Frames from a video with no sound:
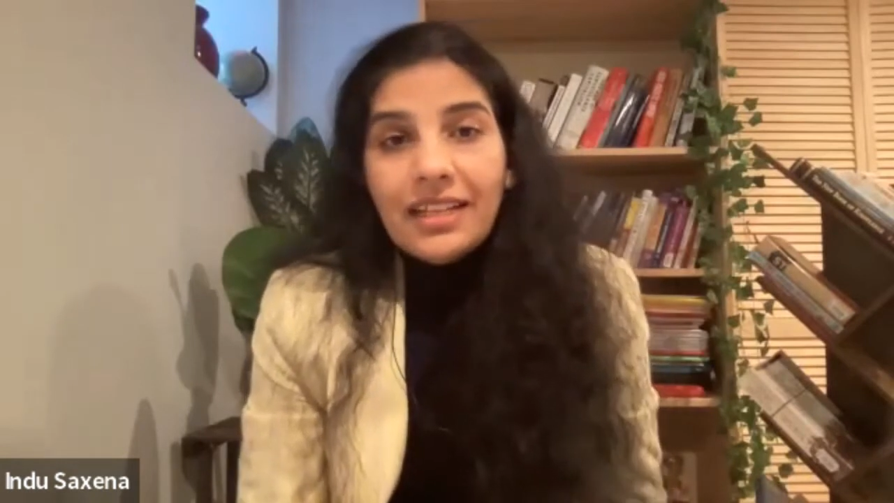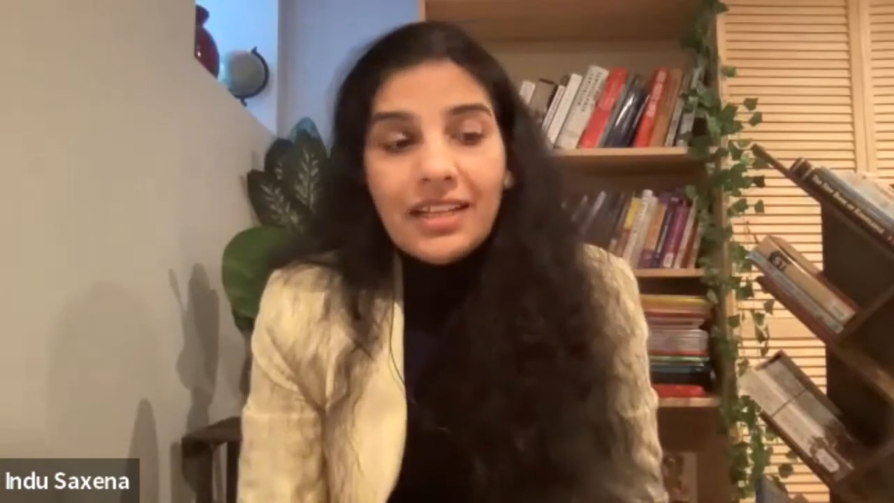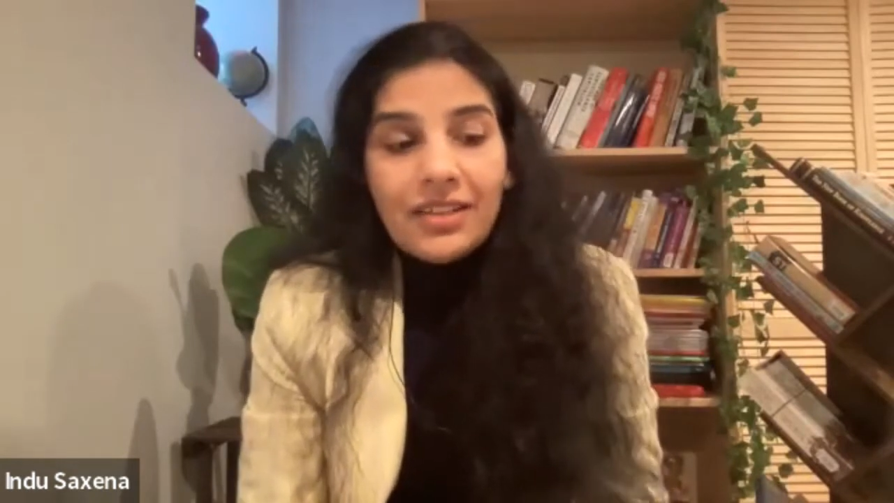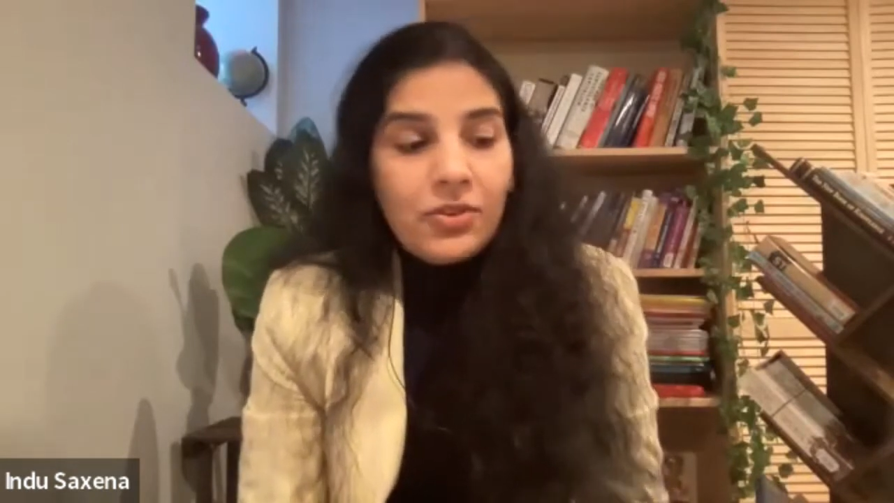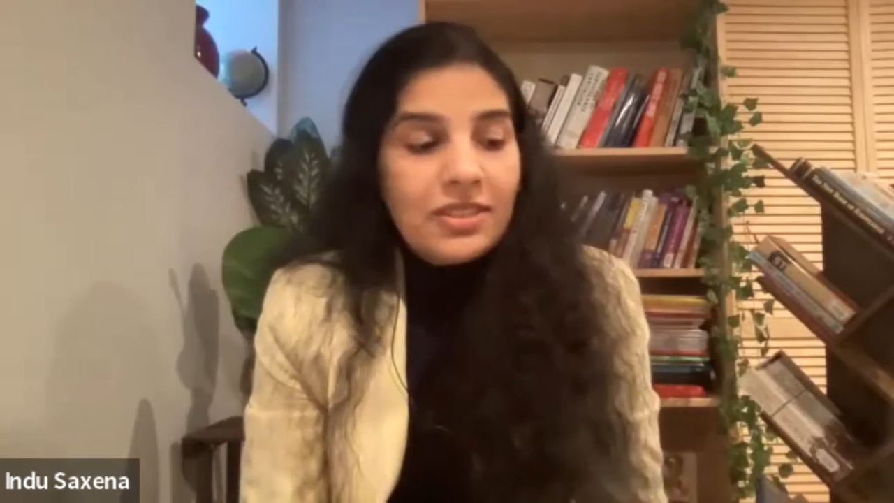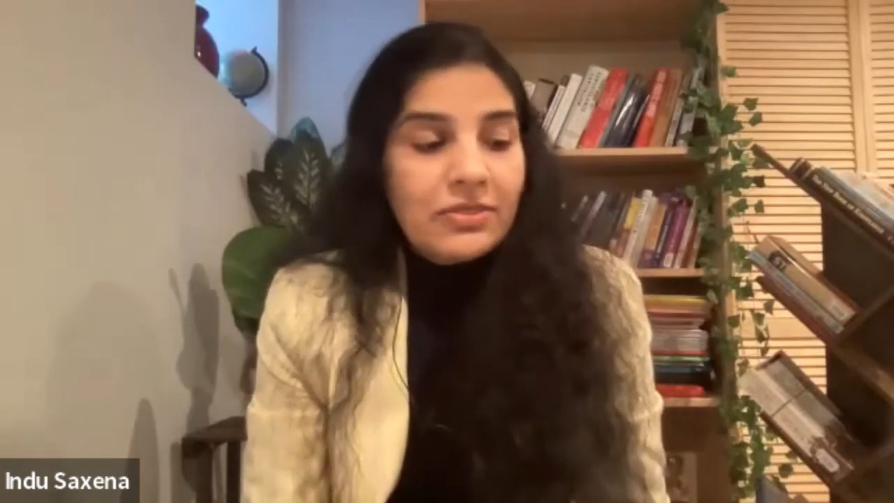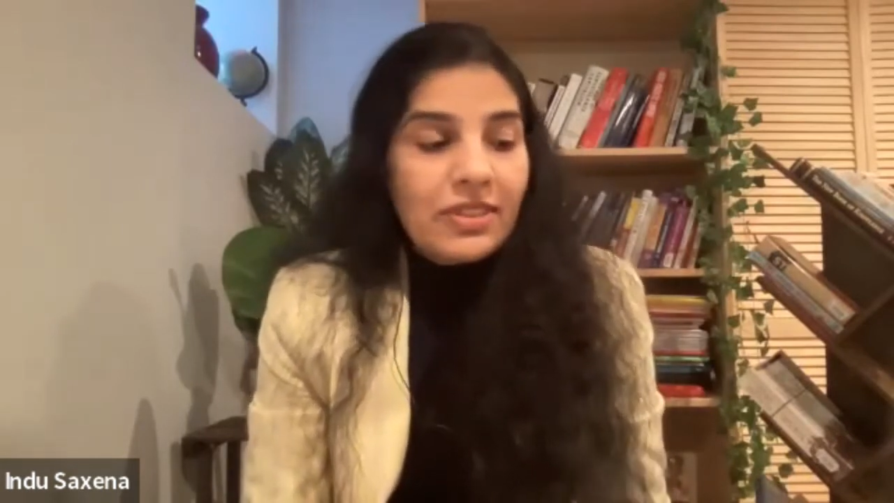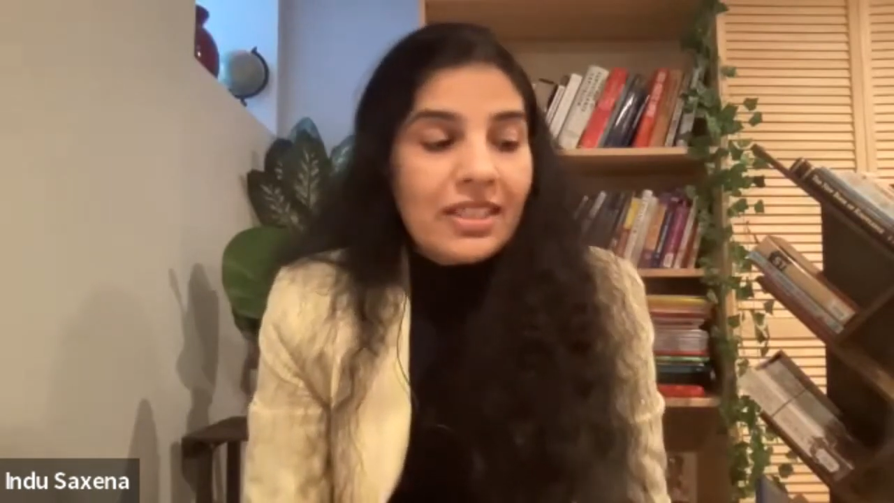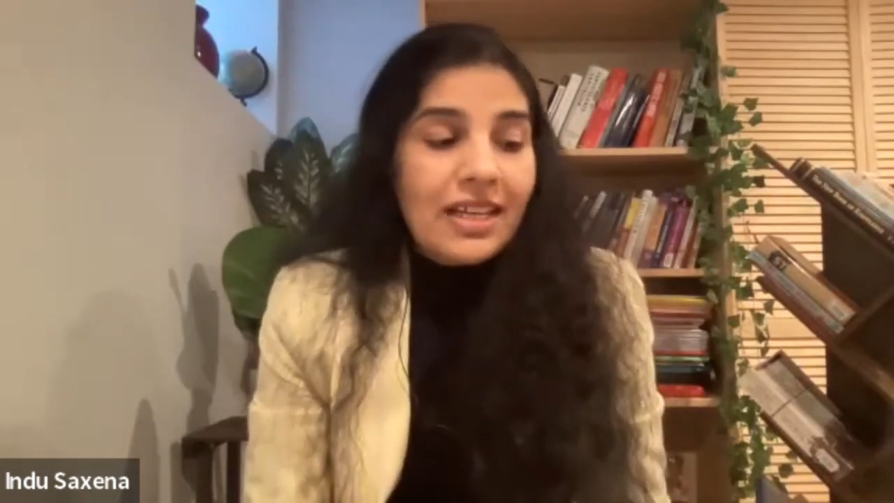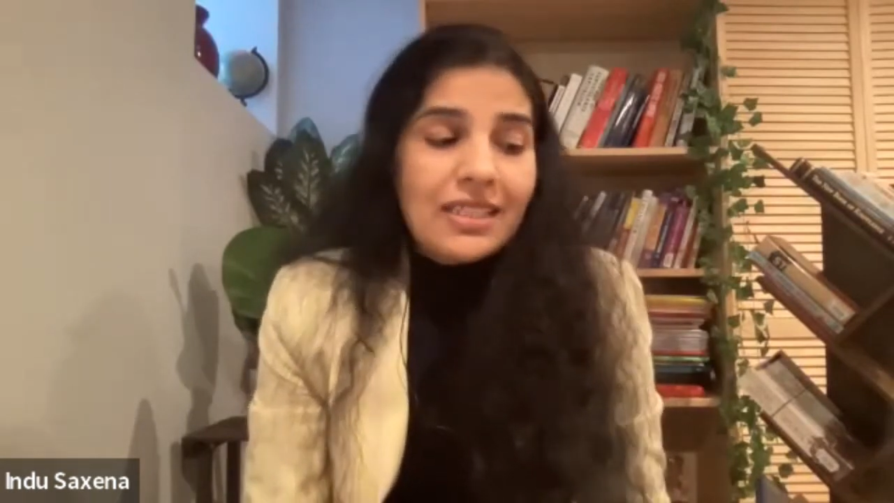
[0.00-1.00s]
like, accordance
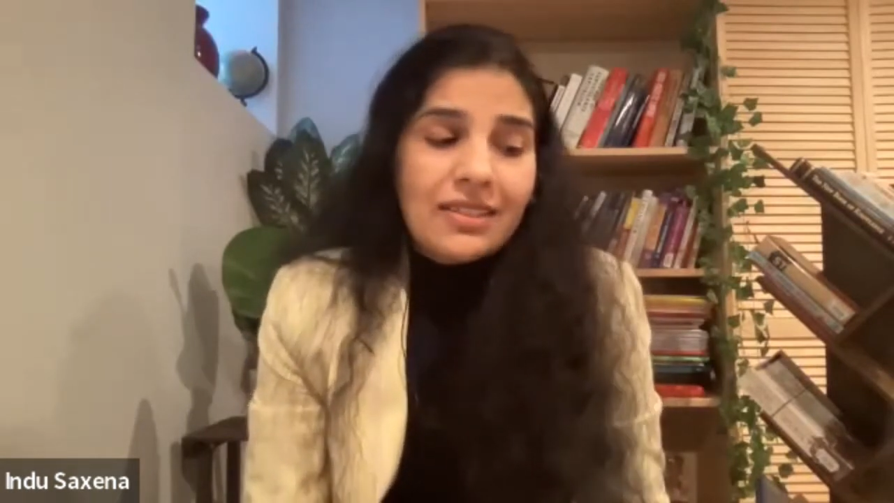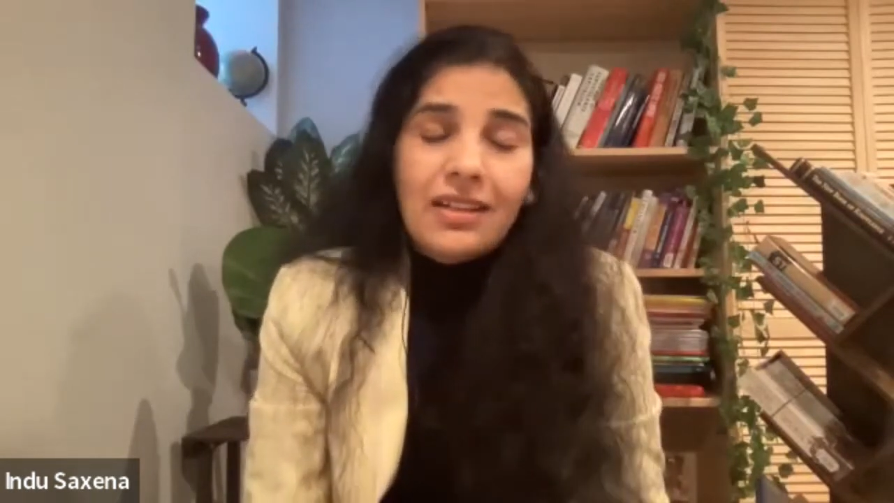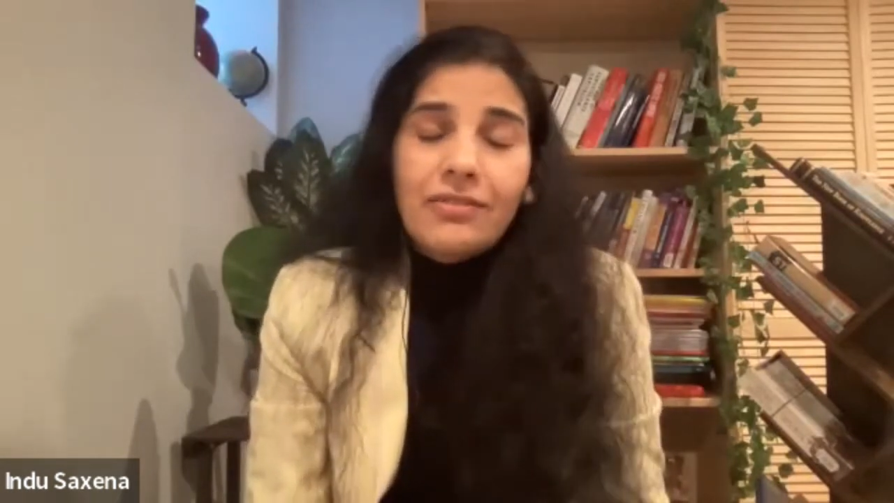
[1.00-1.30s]
with that,